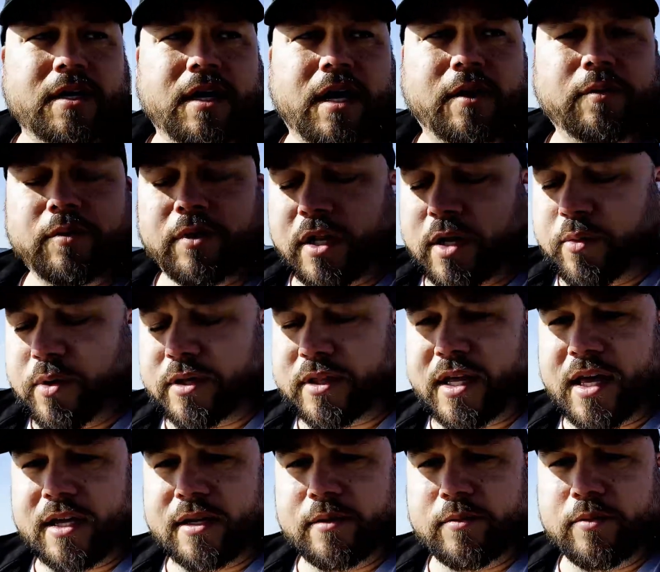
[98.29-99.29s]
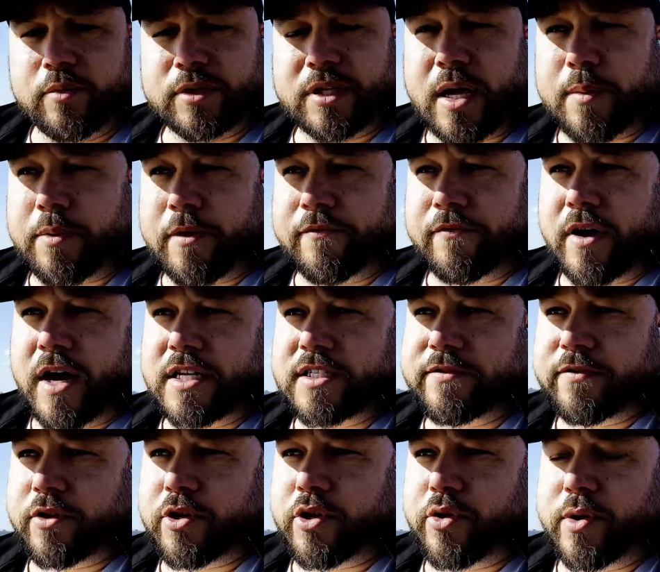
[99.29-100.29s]
And really what that provides
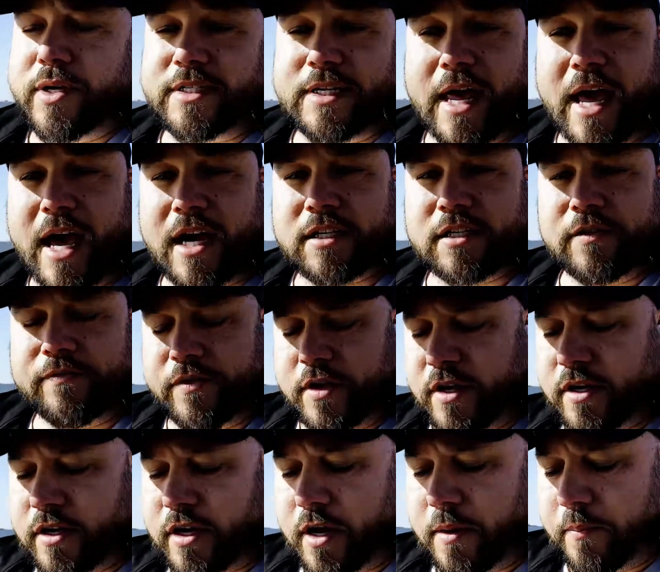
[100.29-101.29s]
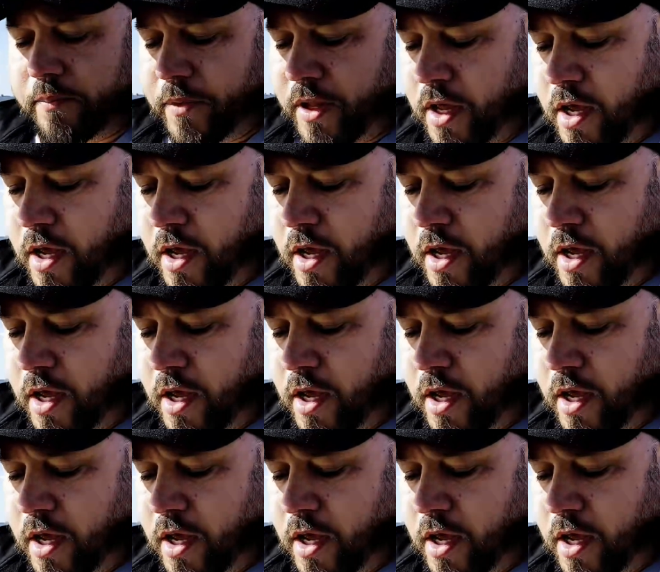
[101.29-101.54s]
for you is active income,